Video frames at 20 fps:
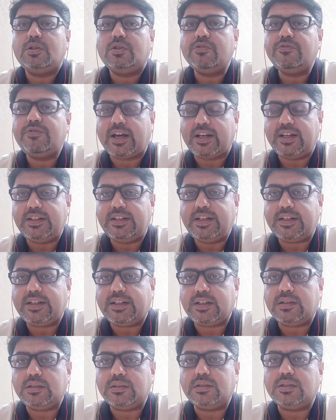to
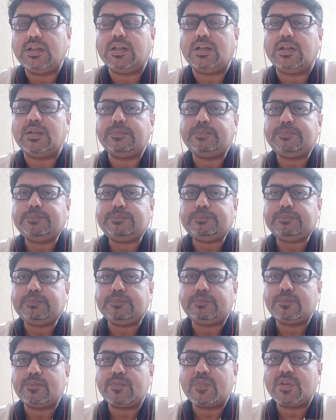validate the
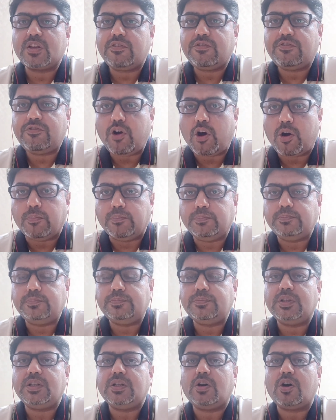form
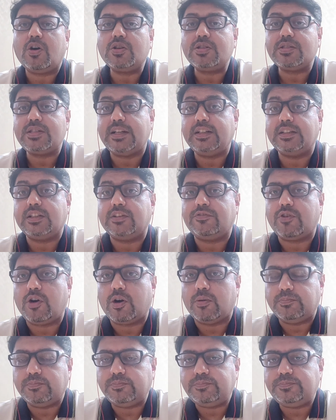or send the
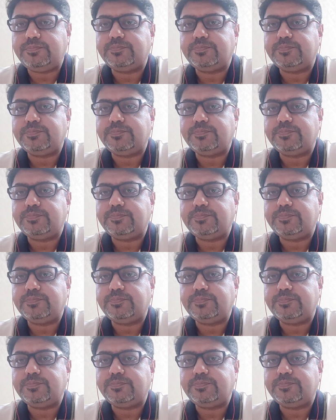form